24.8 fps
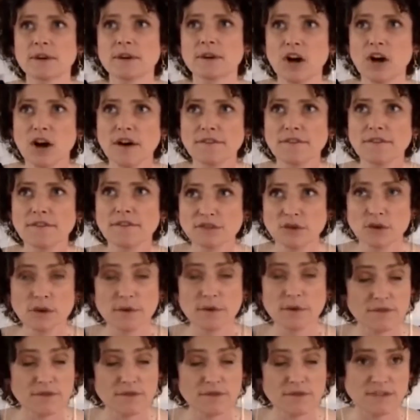cough
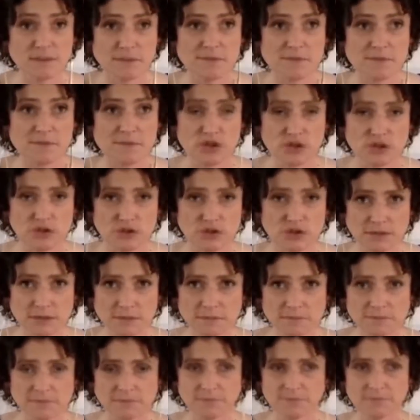syrup for some children,
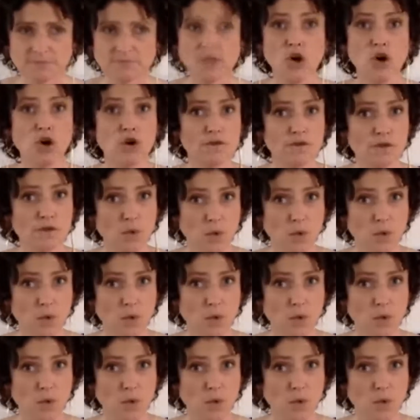over